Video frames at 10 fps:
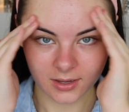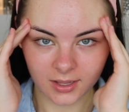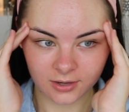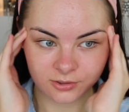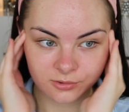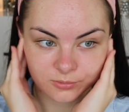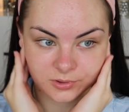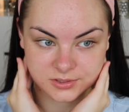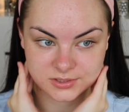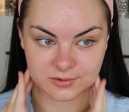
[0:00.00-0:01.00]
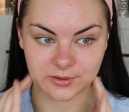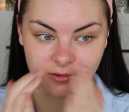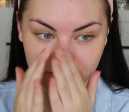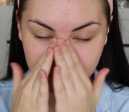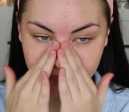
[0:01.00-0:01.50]
I don't know what's going
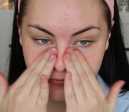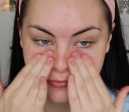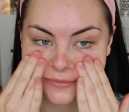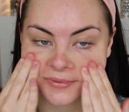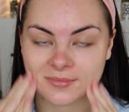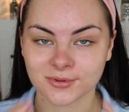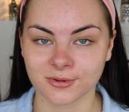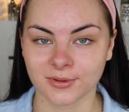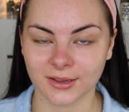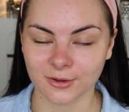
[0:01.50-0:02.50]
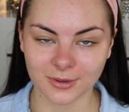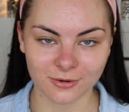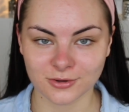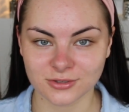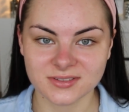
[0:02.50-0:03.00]
on, but for all you people who are like, oh my
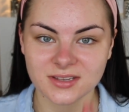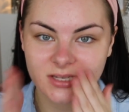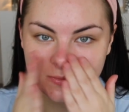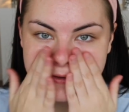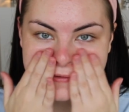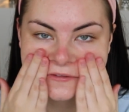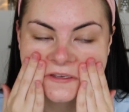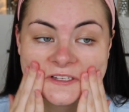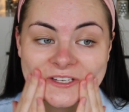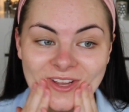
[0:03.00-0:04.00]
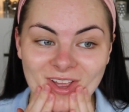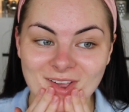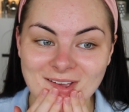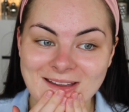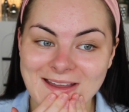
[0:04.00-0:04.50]
god, your skin is perfect,
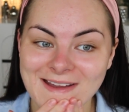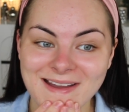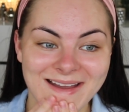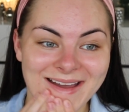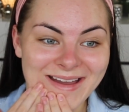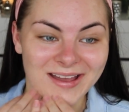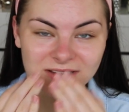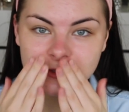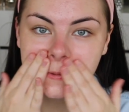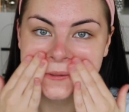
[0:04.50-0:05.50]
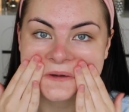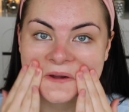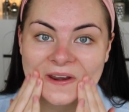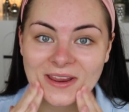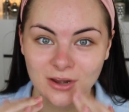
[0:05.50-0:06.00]
it's really not.